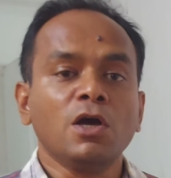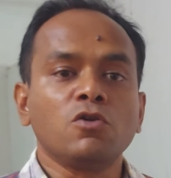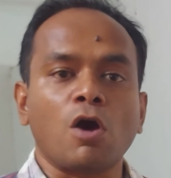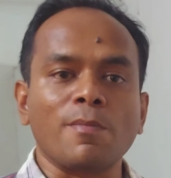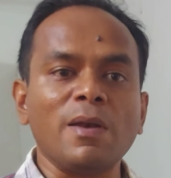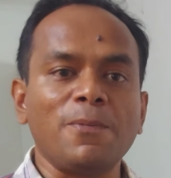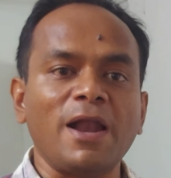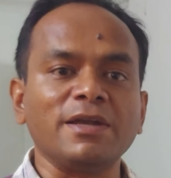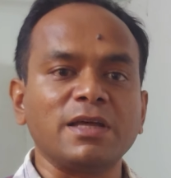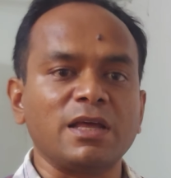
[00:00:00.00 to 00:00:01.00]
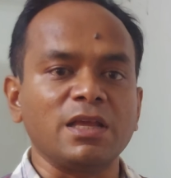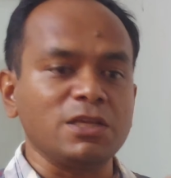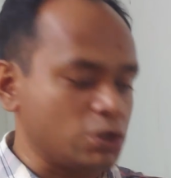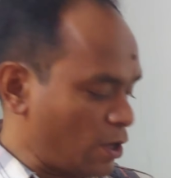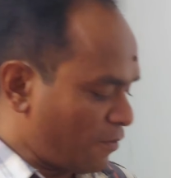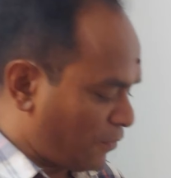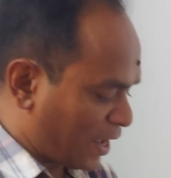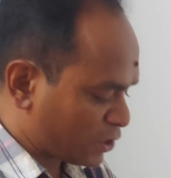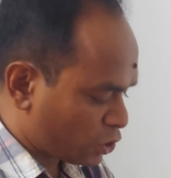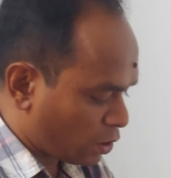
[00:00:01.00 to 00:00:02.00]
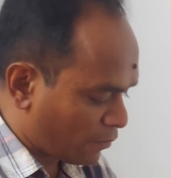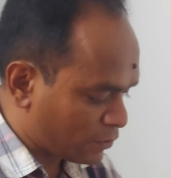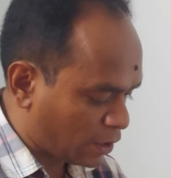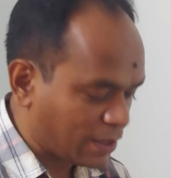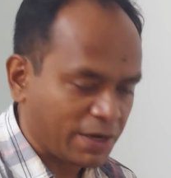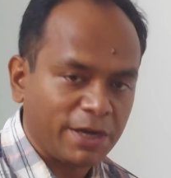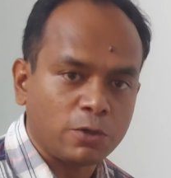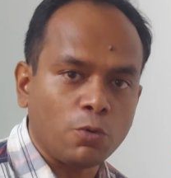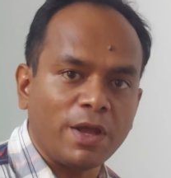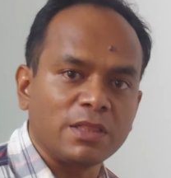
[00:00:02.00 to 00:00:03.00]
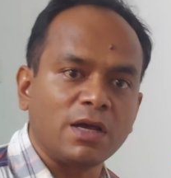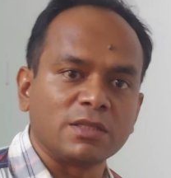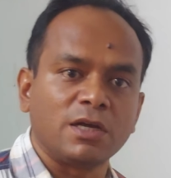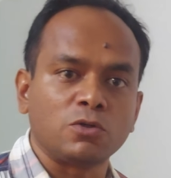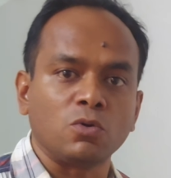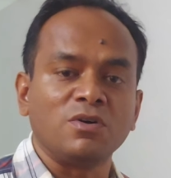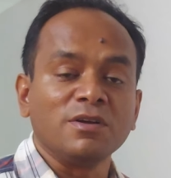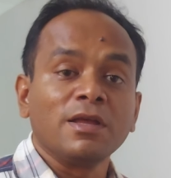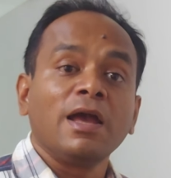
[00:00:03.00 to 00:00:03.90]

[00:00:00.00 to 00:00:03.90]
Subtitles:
Normal plantar is flexion of the great toe and the other toe.